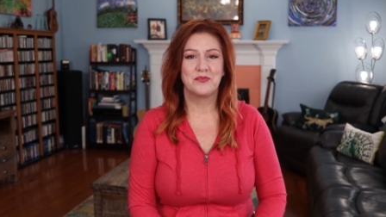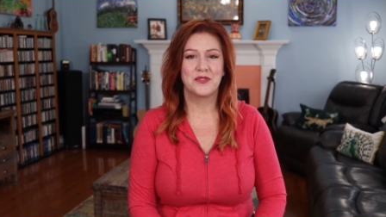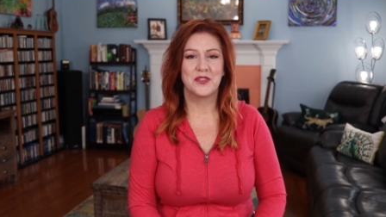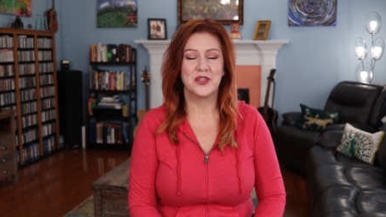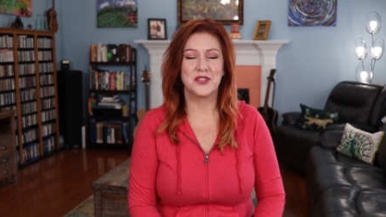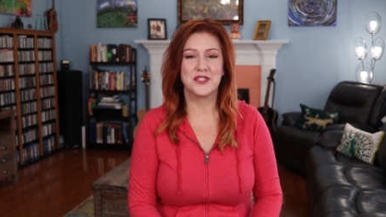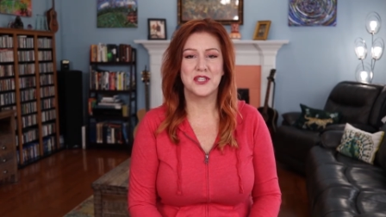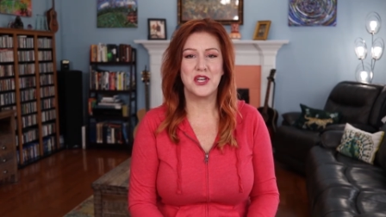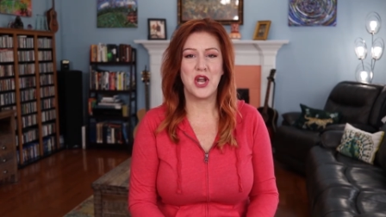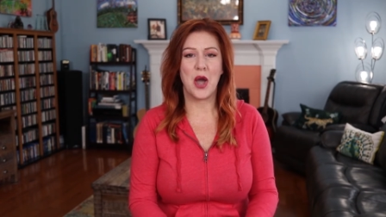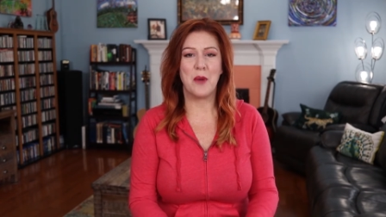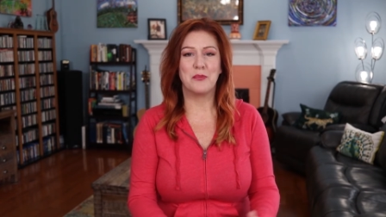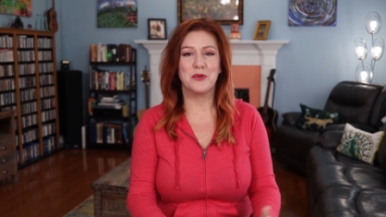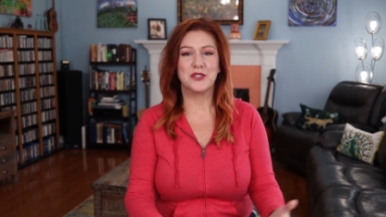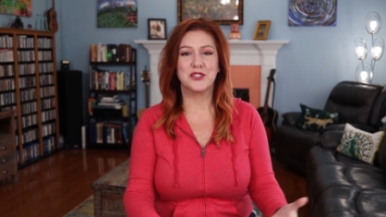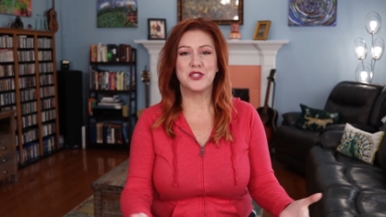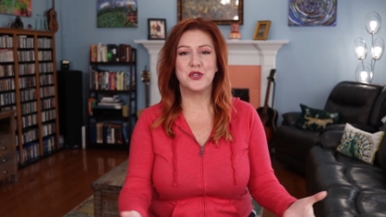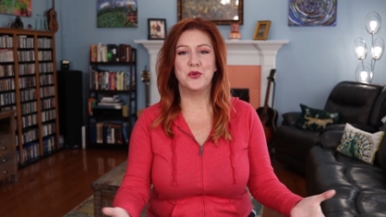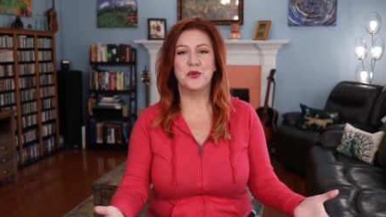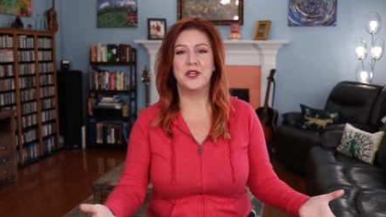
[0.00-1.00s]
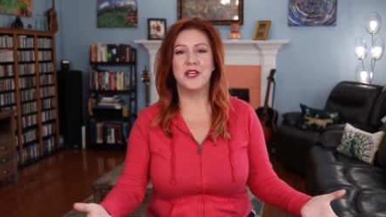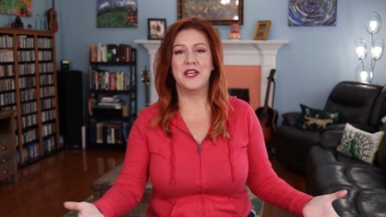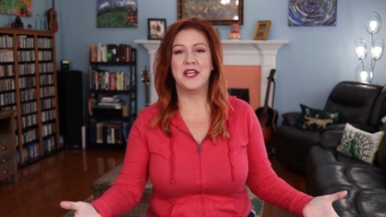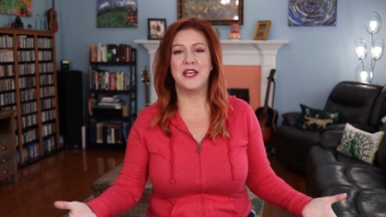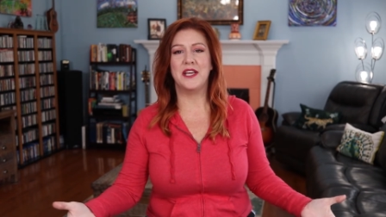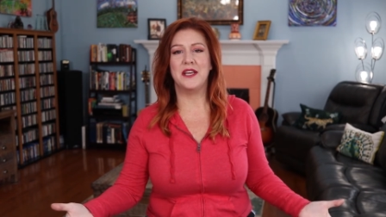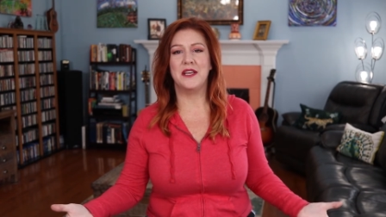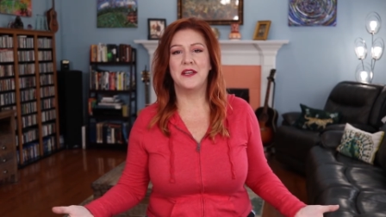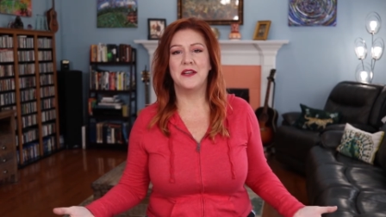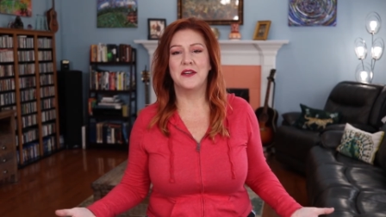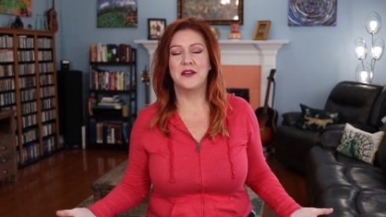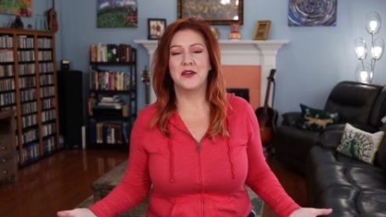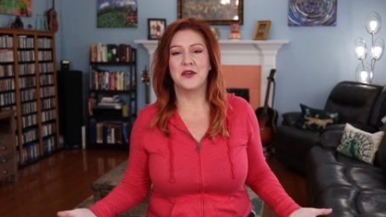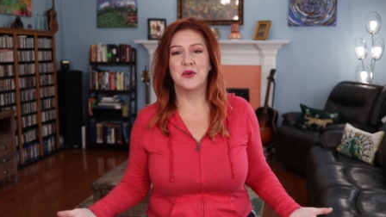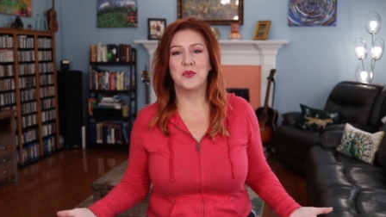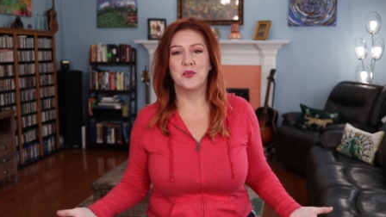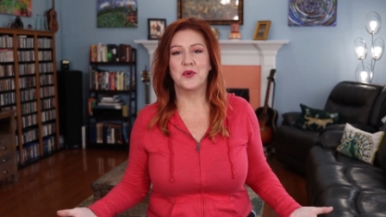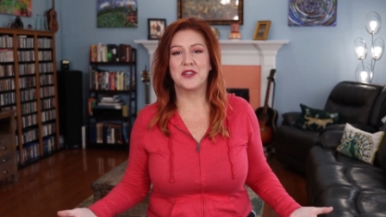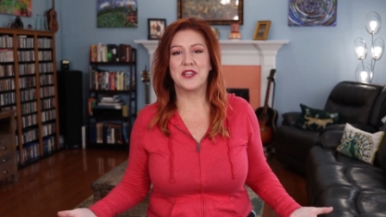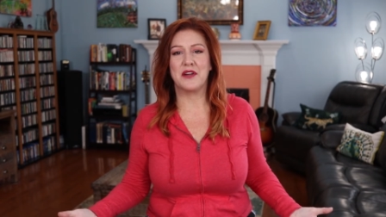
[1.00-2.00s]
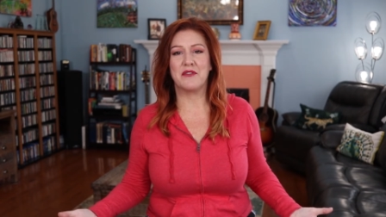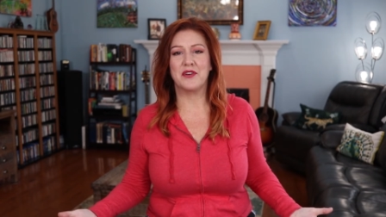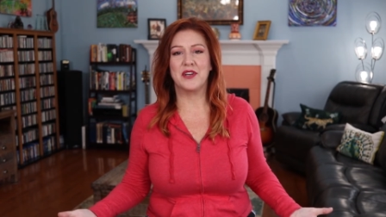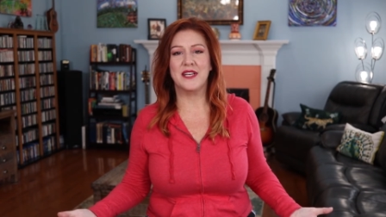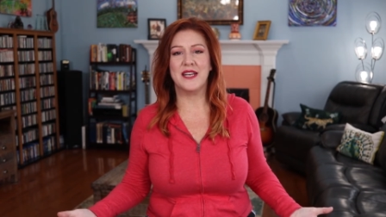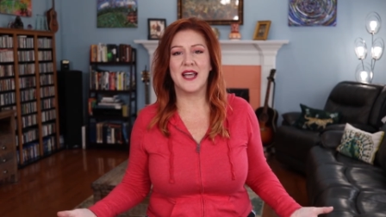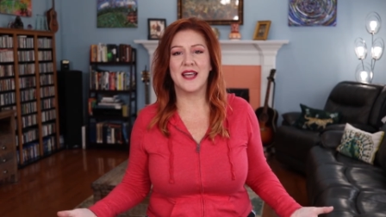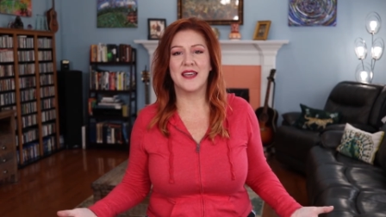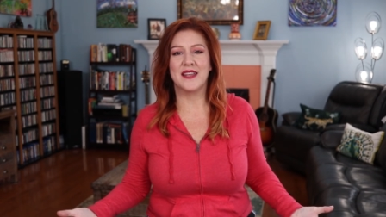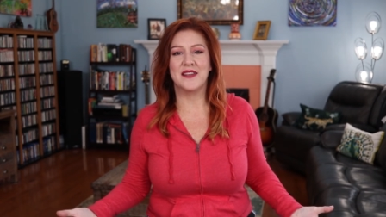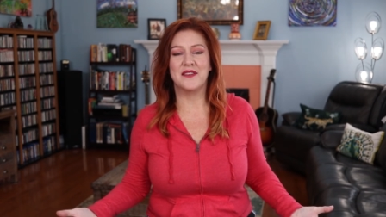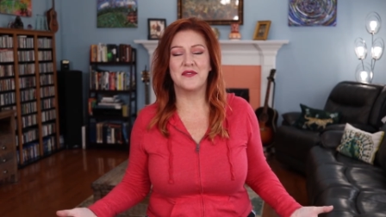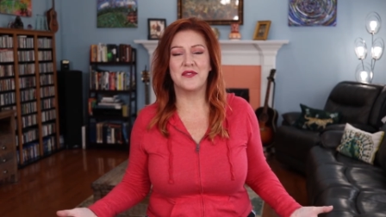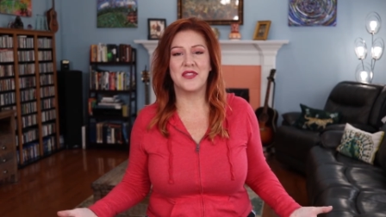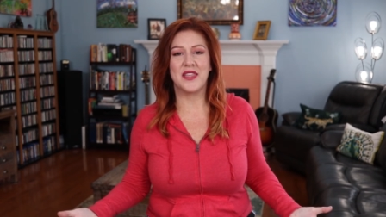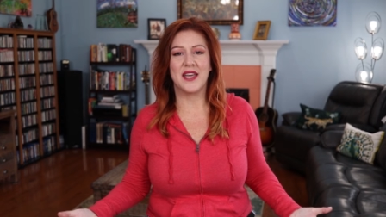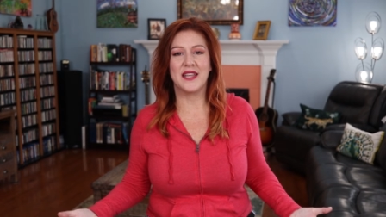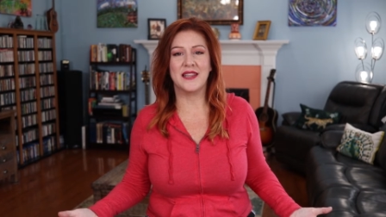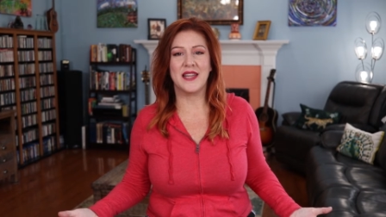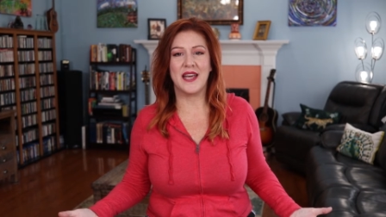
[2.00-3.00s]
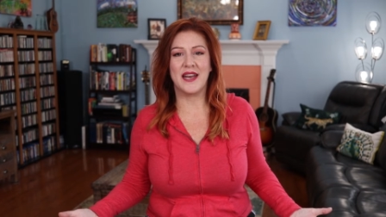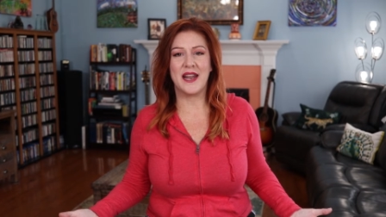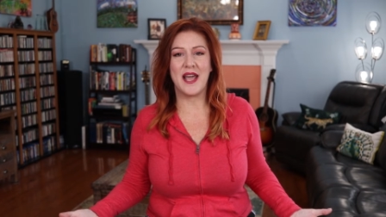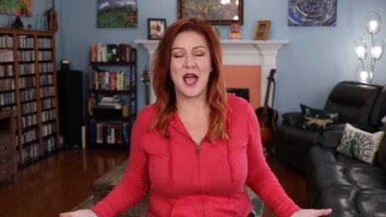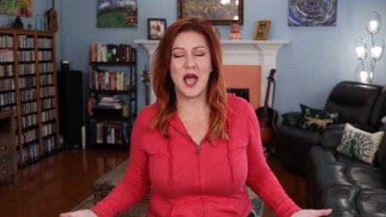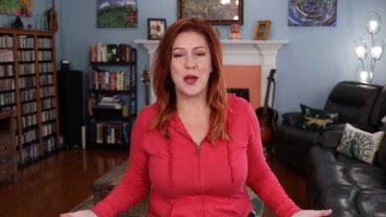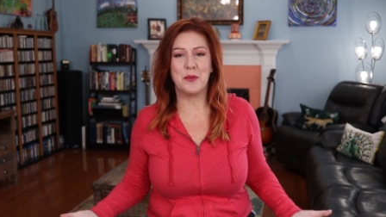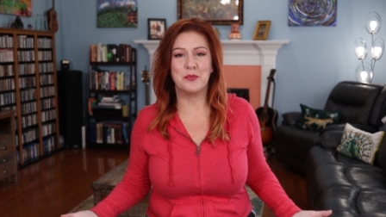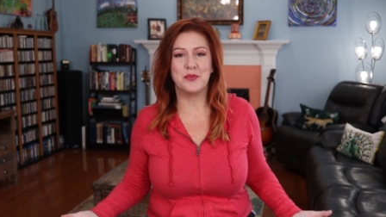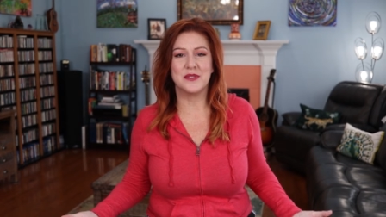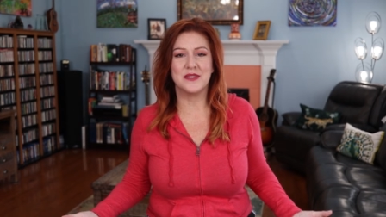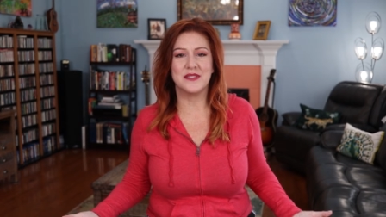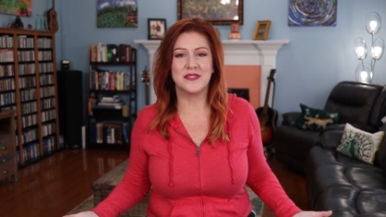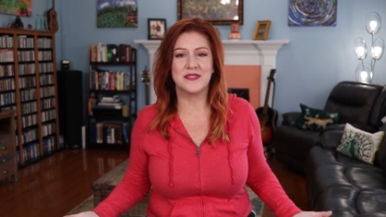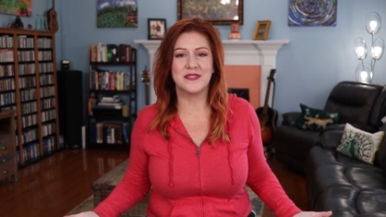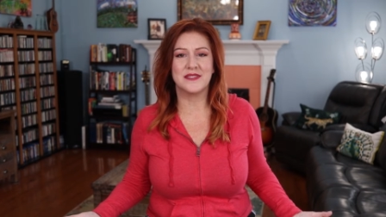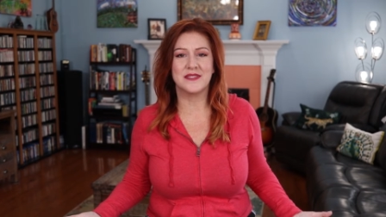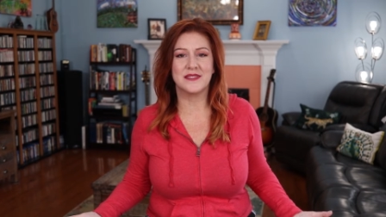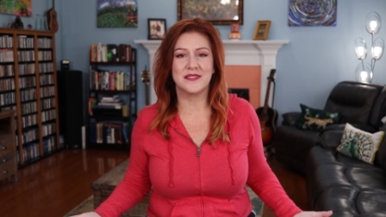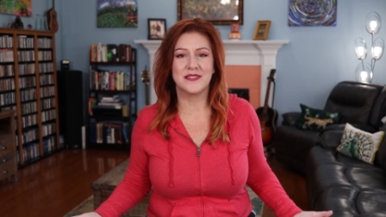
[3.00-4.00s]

There's an opportunity with every negative thing that happens.